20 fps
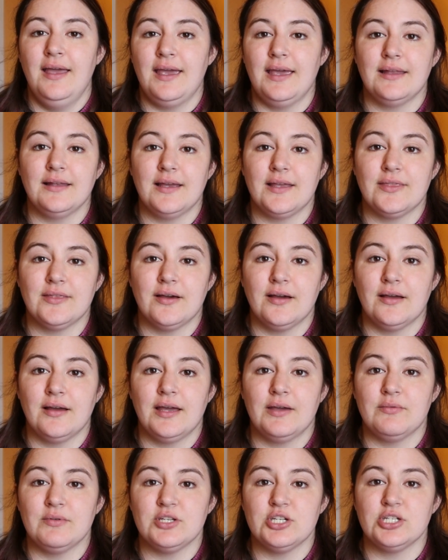and I thought
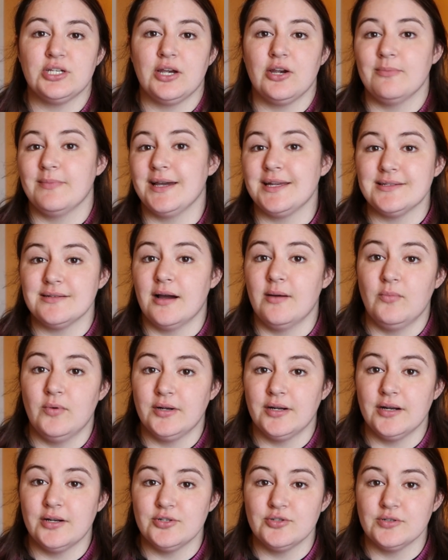I would share my top
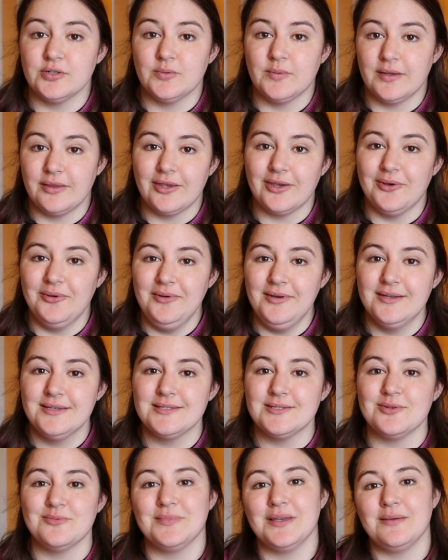100 with you,
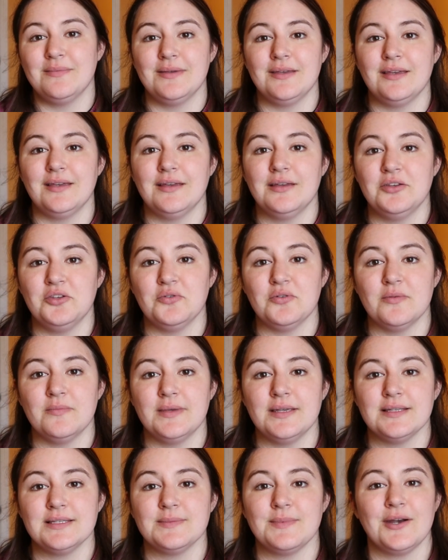so maybe you can
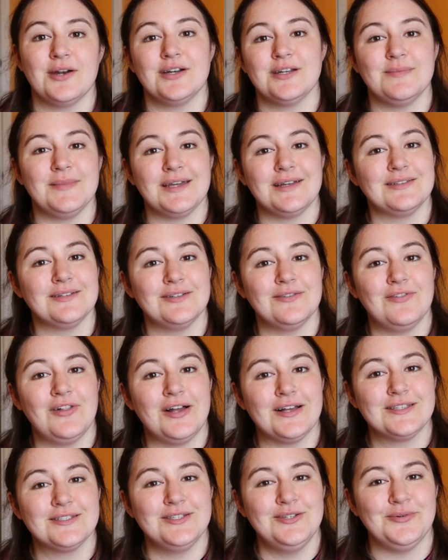be inspired to make a ton of
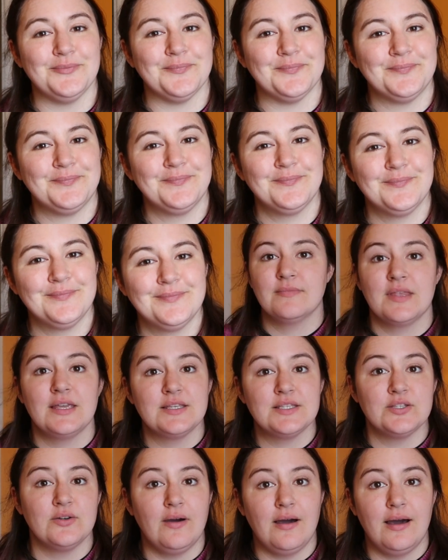vlogs too.
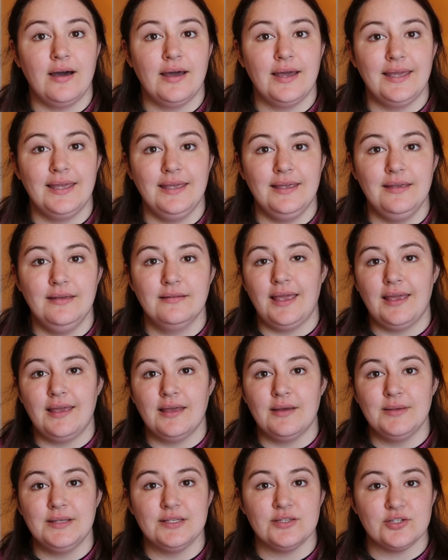So I
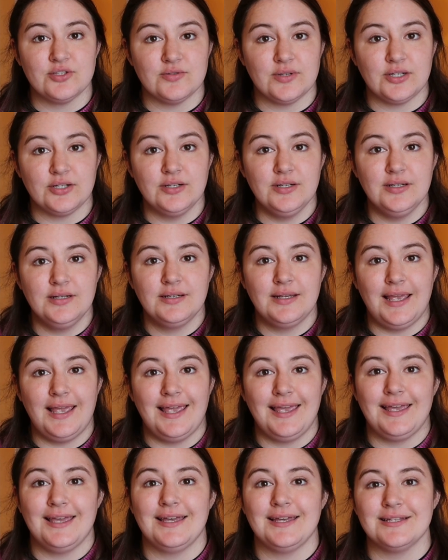am an illustrator
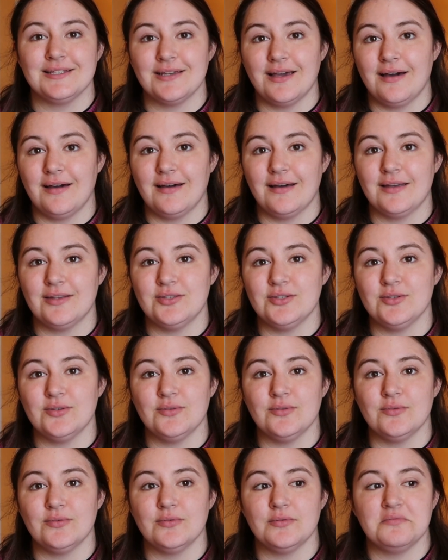and I
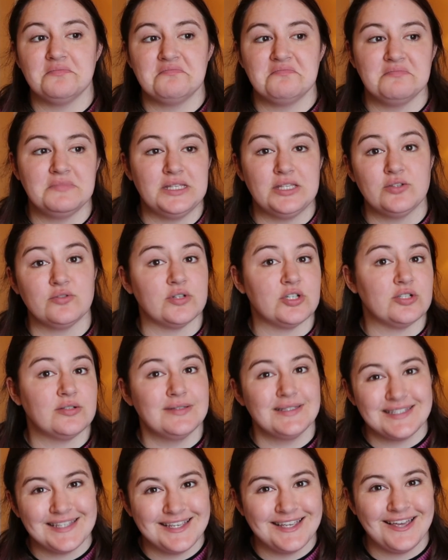do
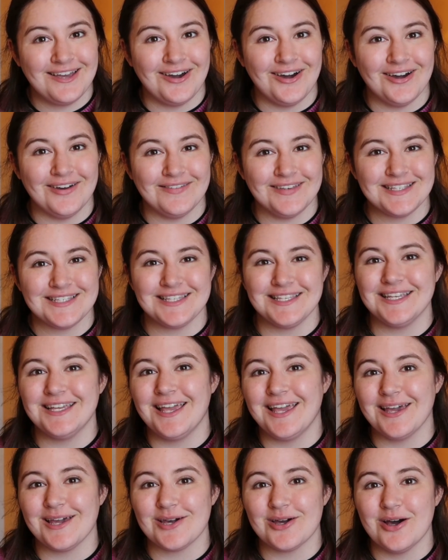illustrations,
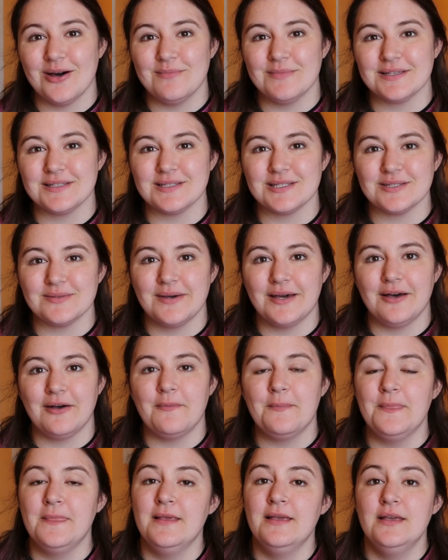obviously, and comics as
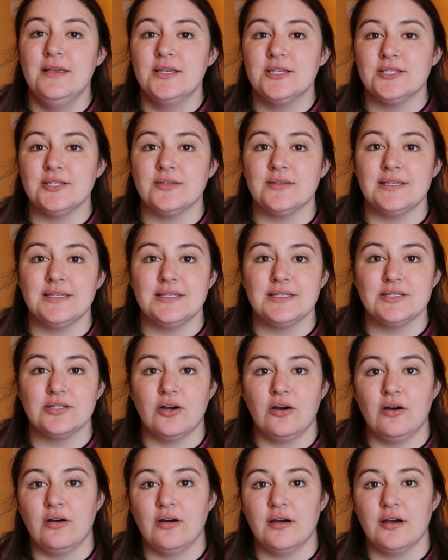well. So these
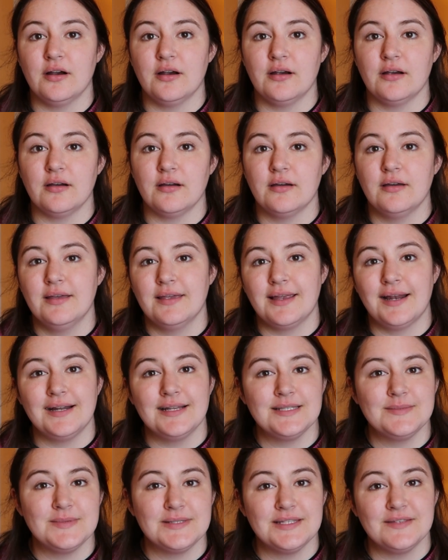are kind of
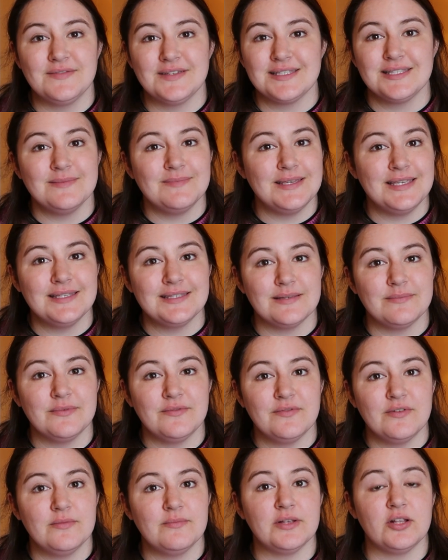specific to me, some of
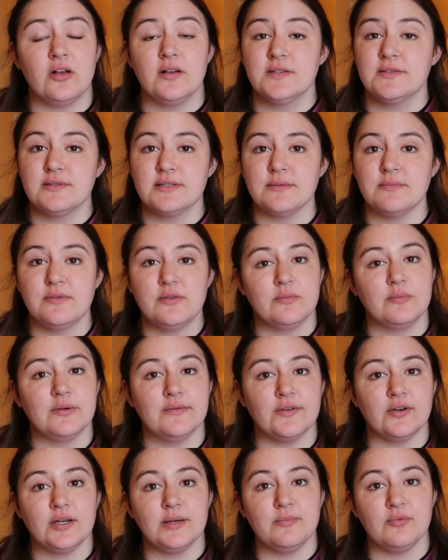them, but also some of them are
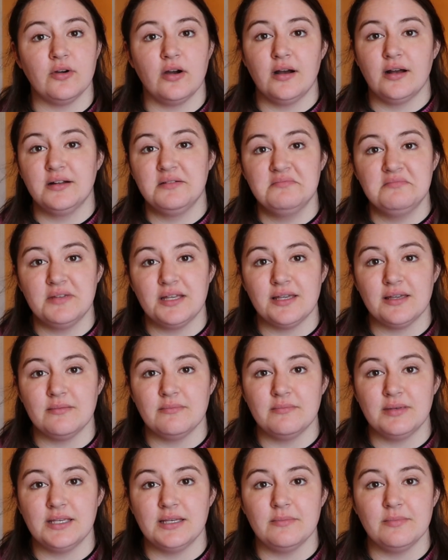very broad and can
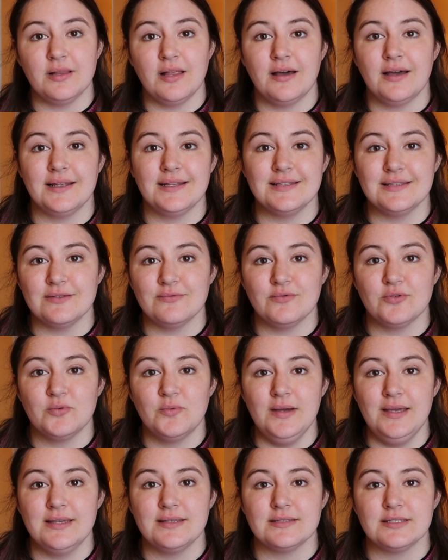be applied in different
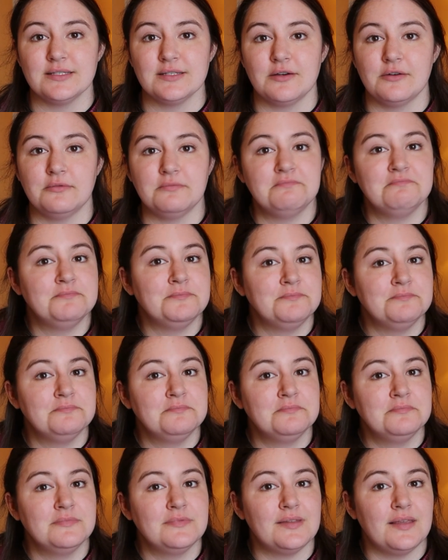ways. So
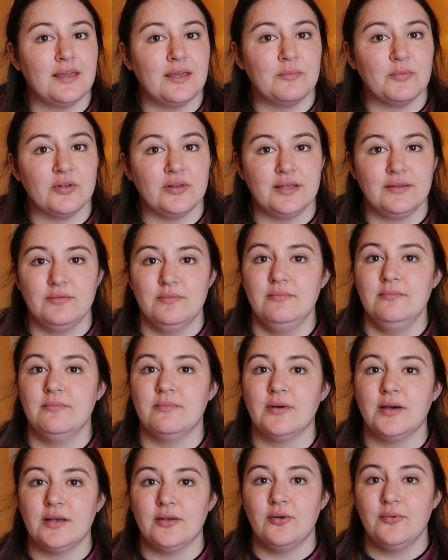take them or leave them,
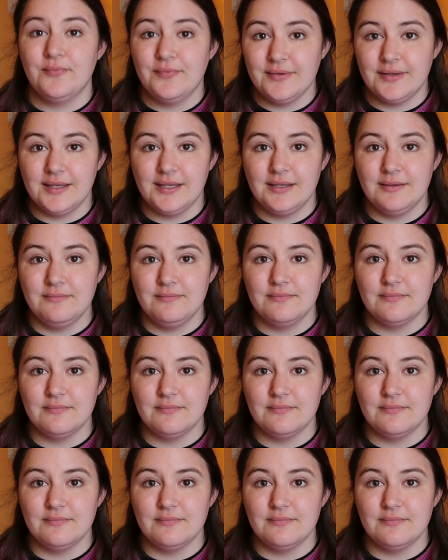but hopefully